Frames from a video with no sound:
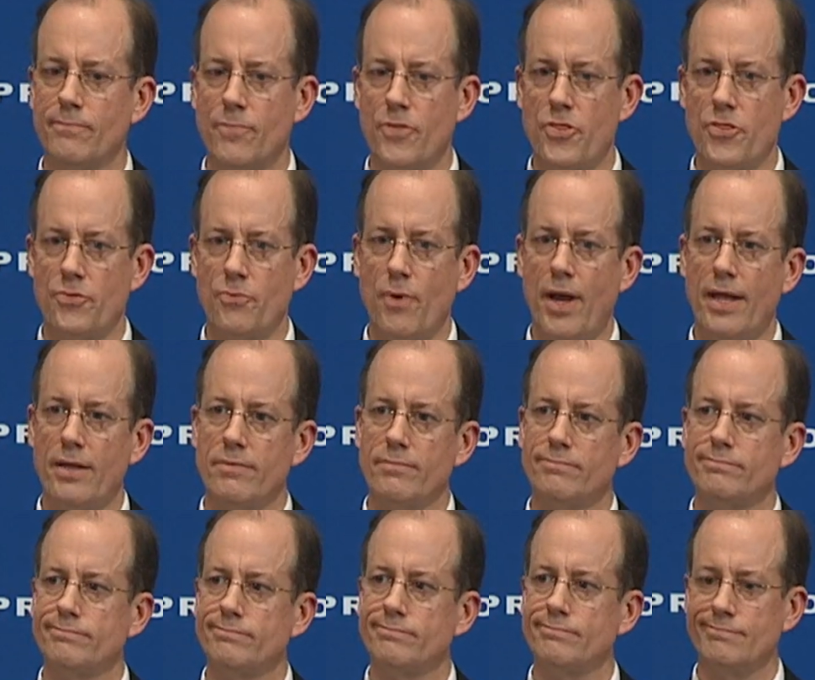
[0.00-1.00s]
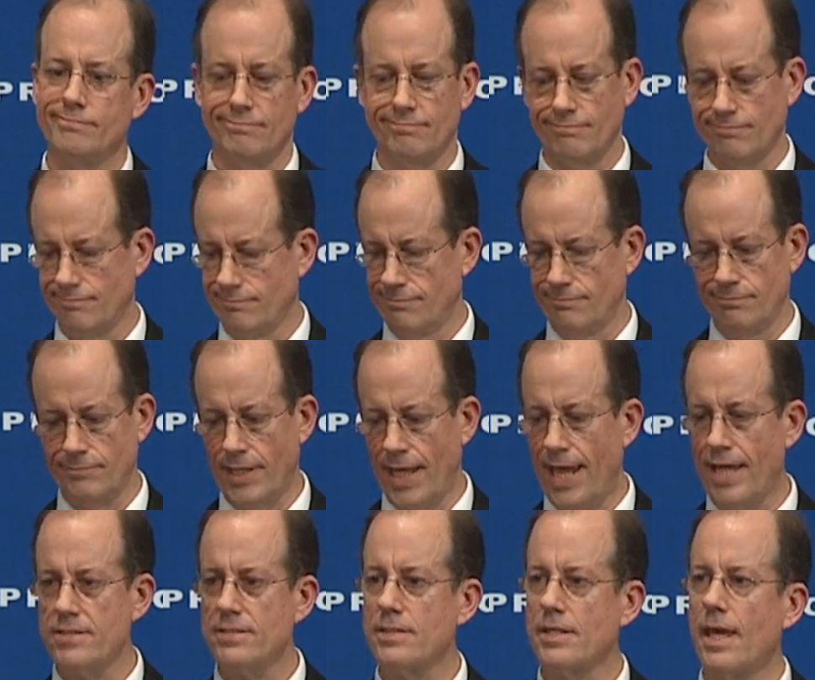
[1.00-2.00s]
threat
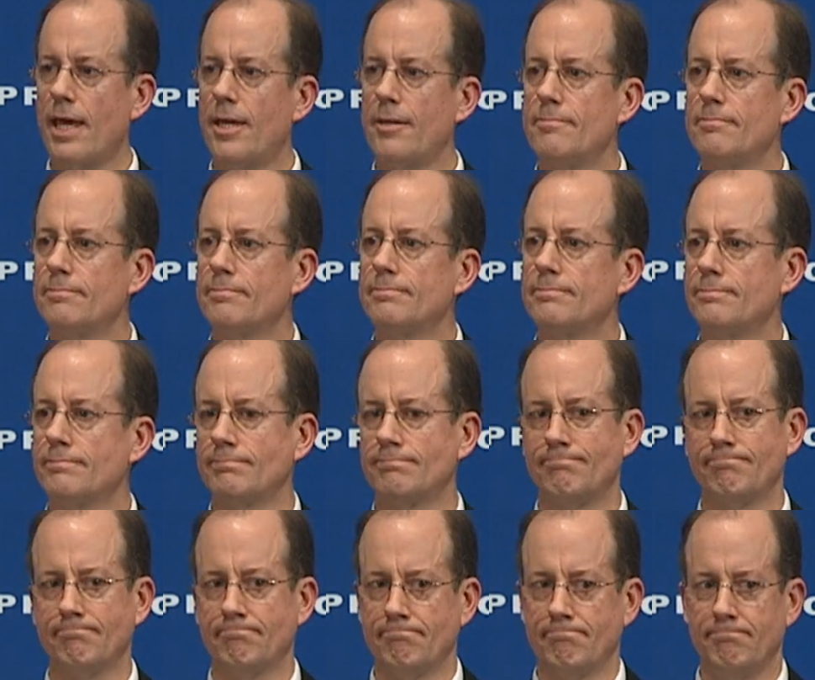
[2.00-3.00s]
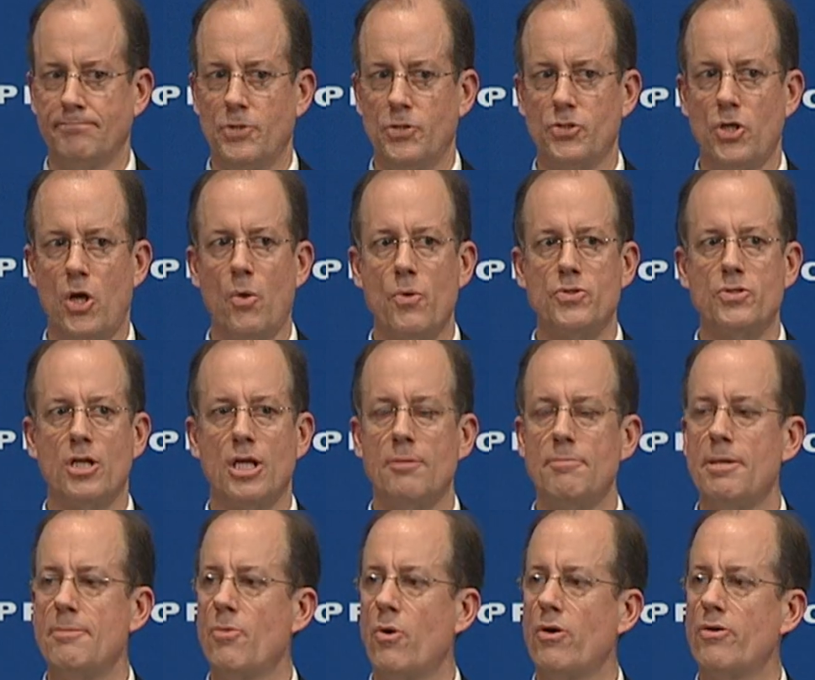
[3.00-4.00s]
landscape, there's always going to
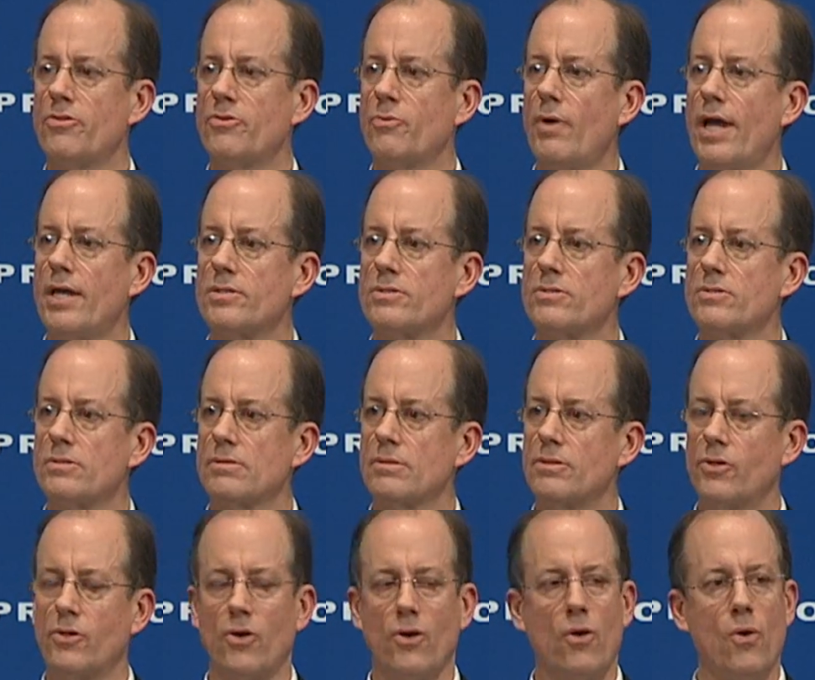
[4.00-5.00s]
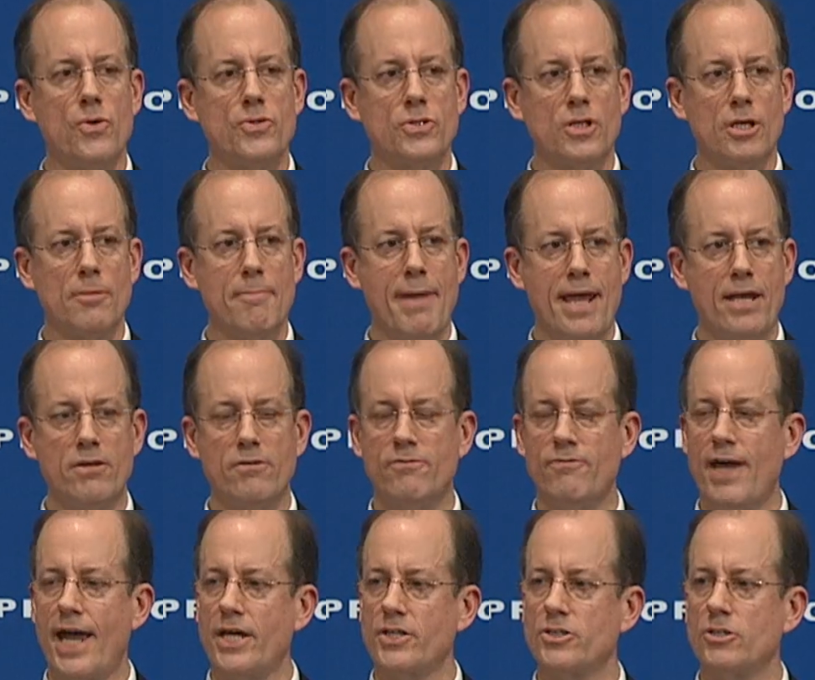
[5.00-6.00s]
be more threats. You're always going to
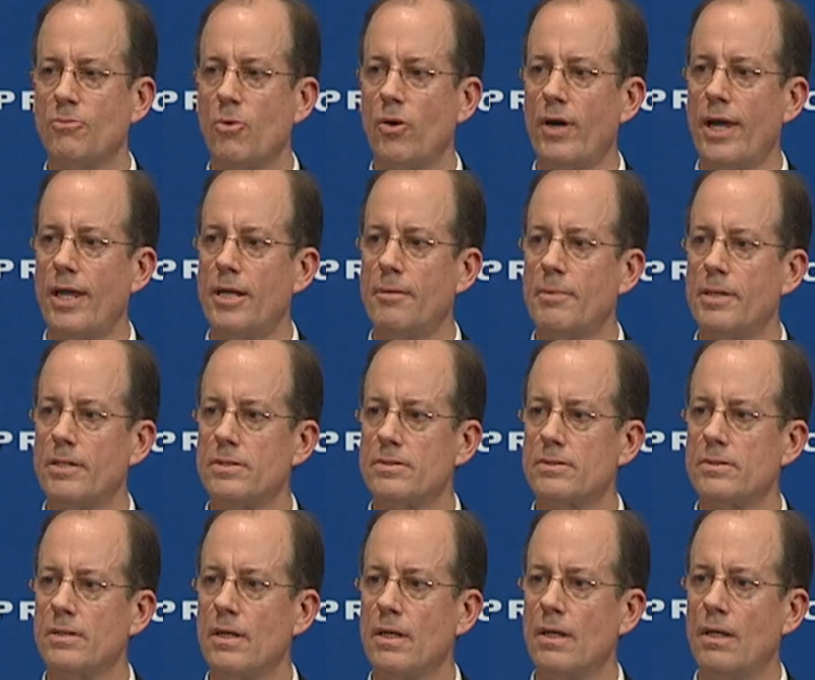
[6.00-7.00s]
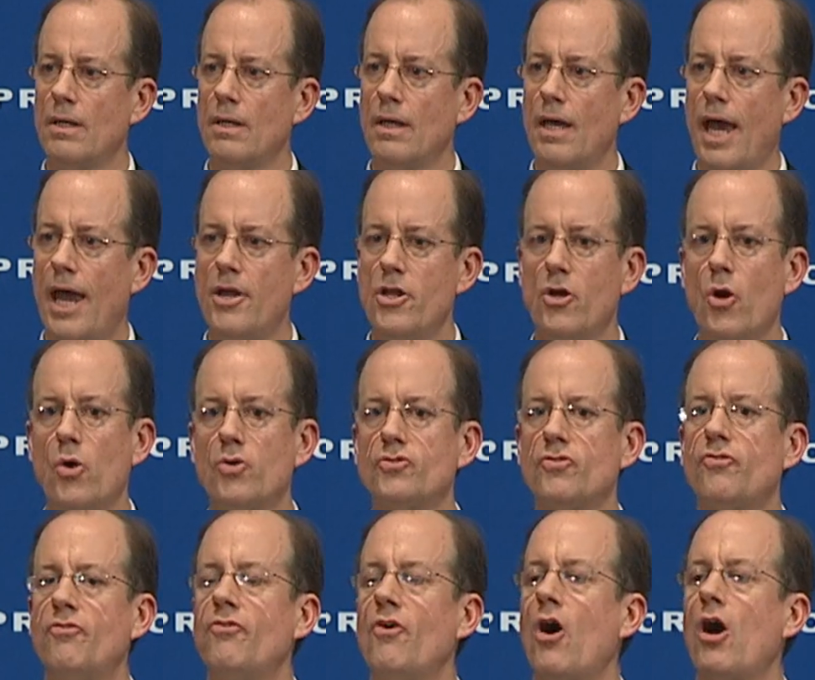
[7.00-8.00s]
manufacture more enemies. And it goes
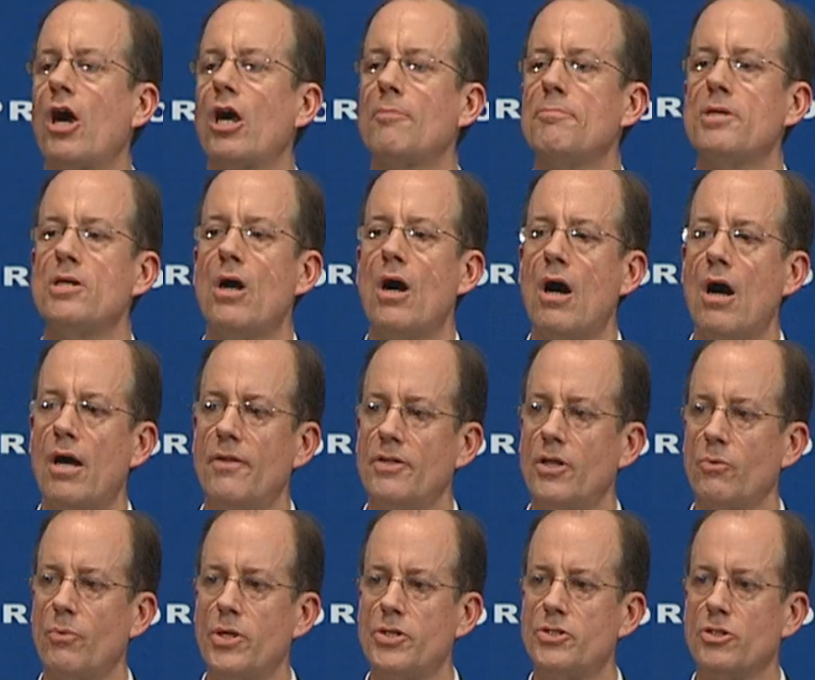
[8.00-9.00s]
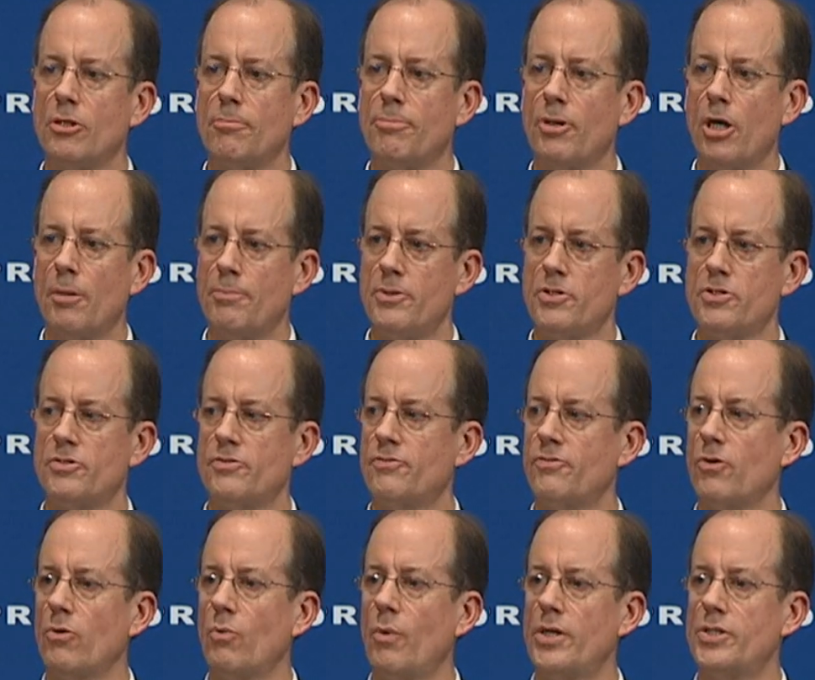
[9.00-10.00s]
far beyond the original purpose
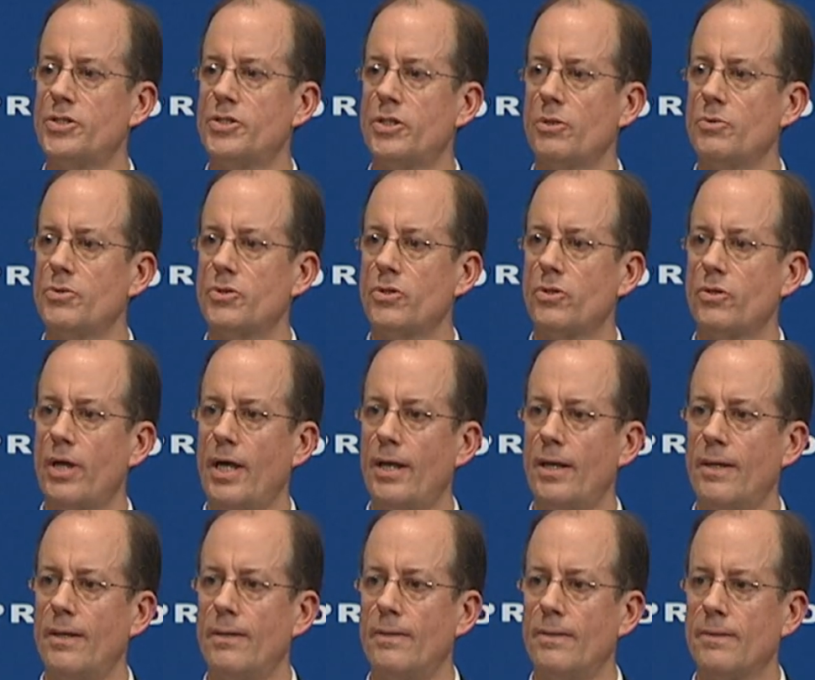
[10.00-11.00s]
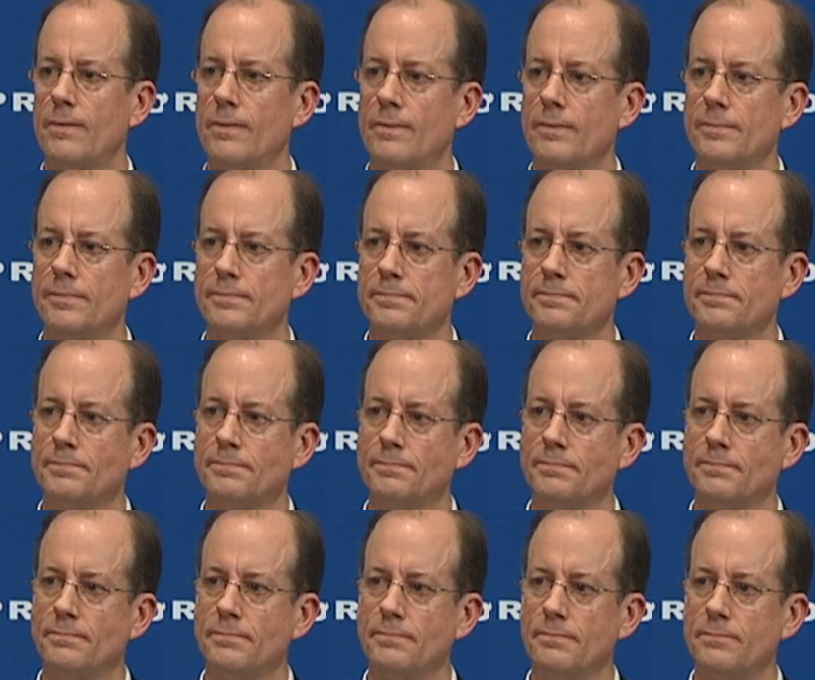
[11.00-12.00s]
for which it was created.
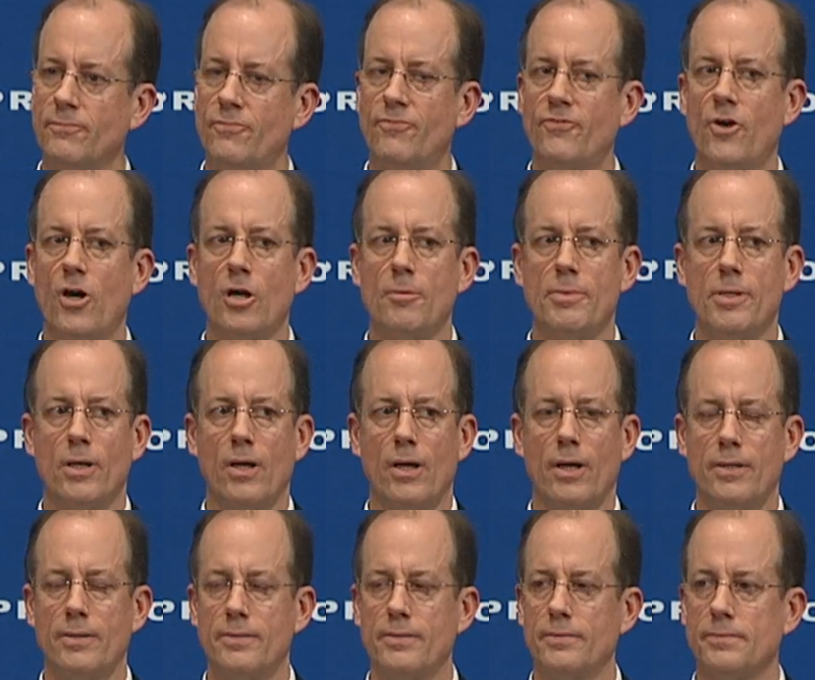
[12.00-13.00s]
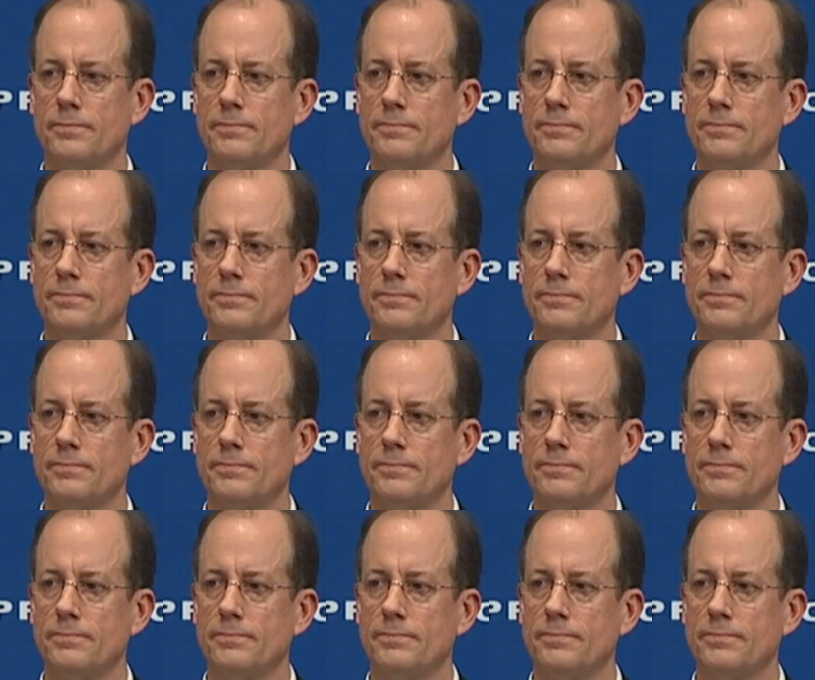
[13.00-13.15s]
Far beyond.